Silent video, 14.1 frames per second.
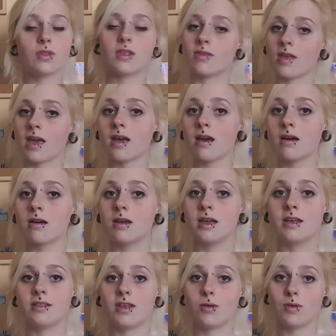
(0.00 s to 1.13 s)
than they are,
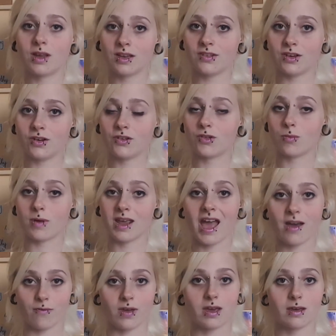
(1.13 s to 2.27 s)
they will continue to wreak
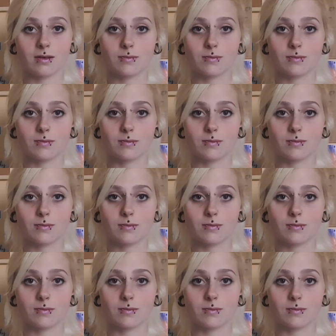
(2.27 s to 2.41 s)
havoc.